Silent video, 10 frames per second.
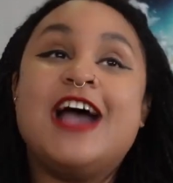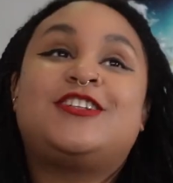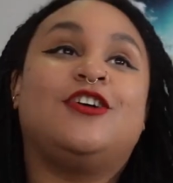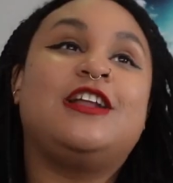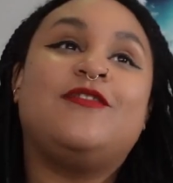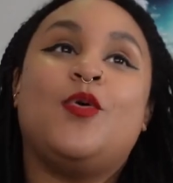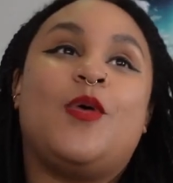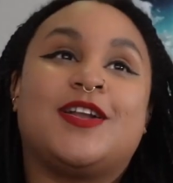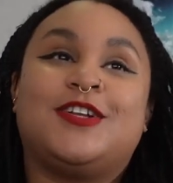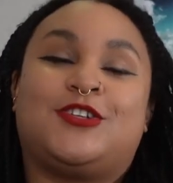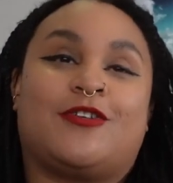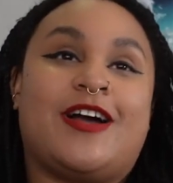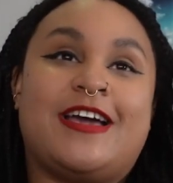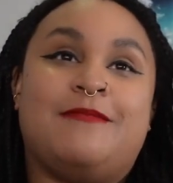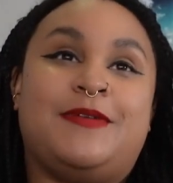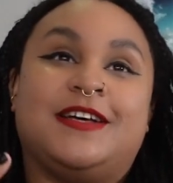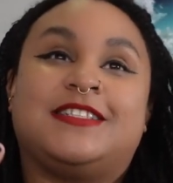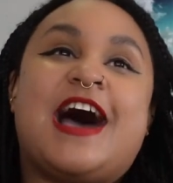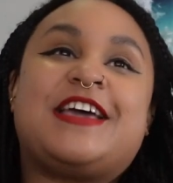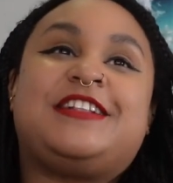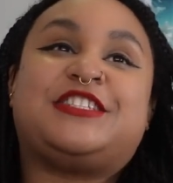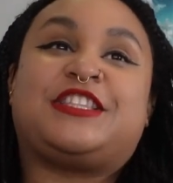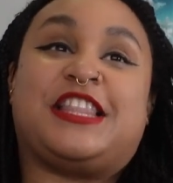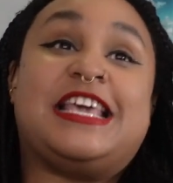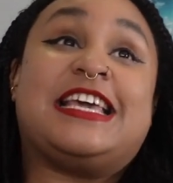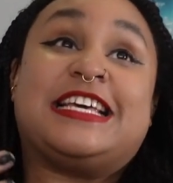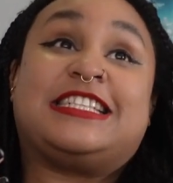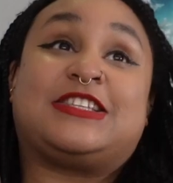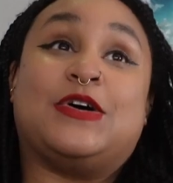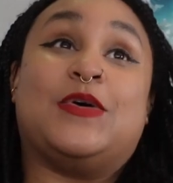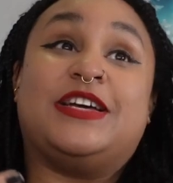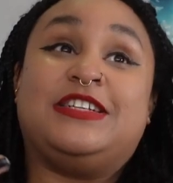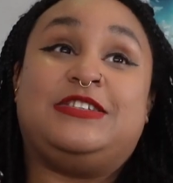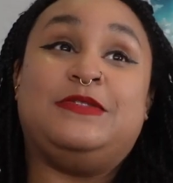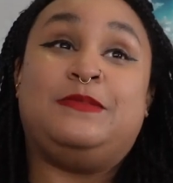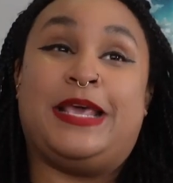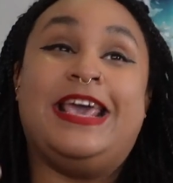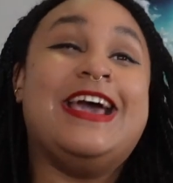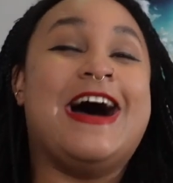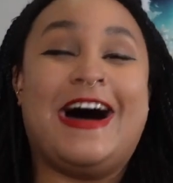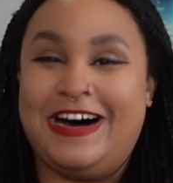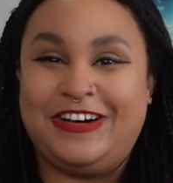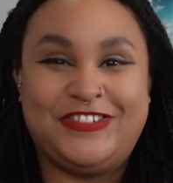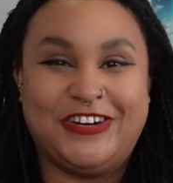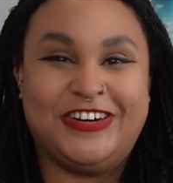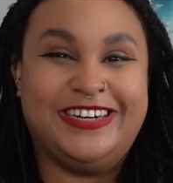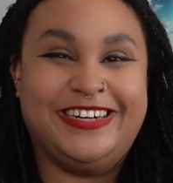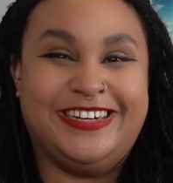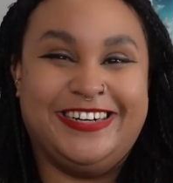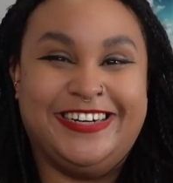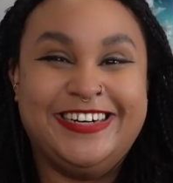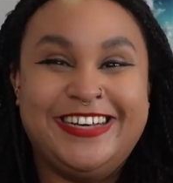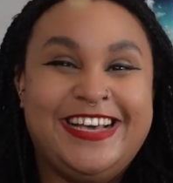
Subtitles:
I don't even want to try it because I just think it's going to be awful.